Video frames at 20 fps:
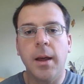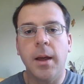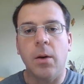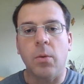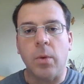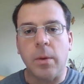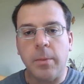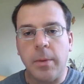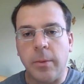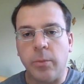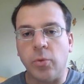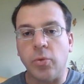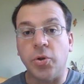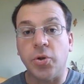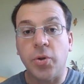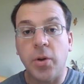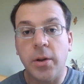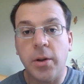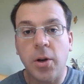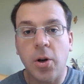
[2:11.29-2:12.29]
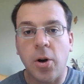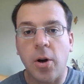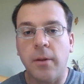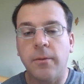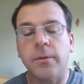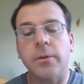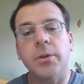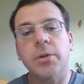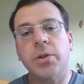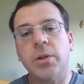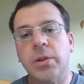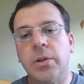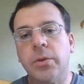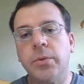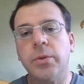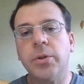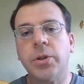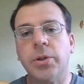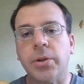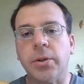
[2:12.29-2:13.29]
when people join the conference just to
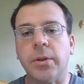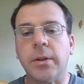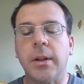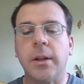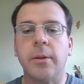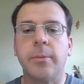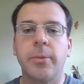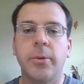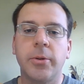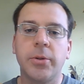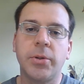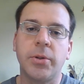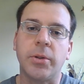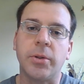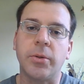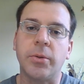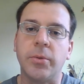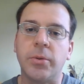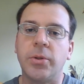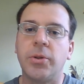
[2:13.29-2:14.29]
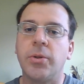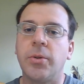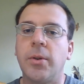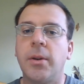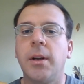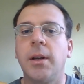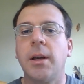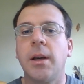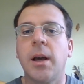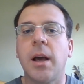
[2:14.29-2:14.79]
ensure that the person who's joining